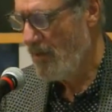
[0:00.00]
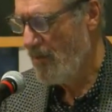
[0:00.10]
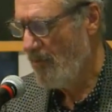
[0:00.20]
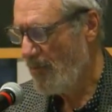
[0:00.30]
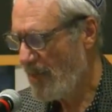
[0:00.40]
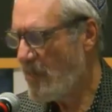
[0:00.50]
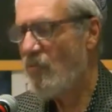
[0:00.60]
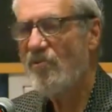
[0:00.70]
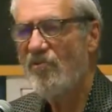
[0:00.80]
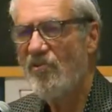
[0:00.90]
But it
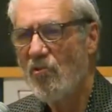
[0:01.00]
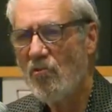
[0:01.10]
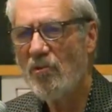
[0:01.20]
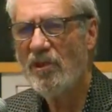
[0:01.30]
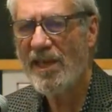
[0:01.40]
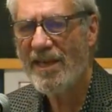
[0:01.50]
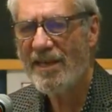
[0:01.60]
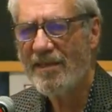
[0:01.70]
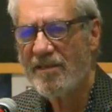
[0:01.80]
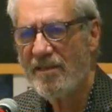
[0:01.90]
was too
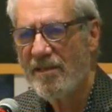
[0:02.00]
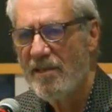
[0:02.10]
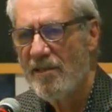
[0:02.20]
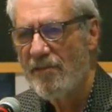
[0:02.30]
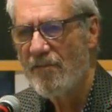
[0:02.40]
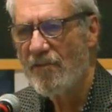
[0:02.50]
late for the